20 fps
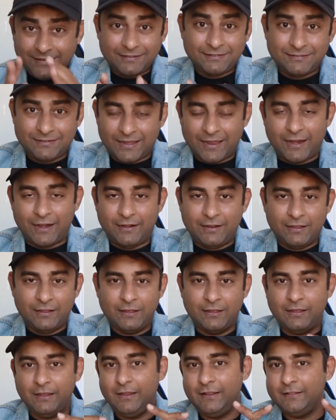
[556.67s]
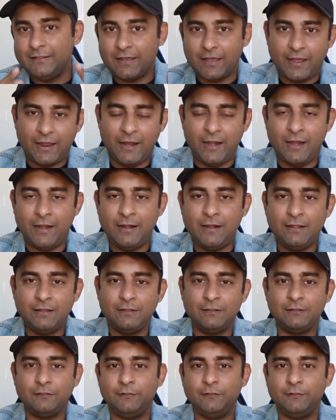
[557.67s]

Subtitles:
I said, in the end,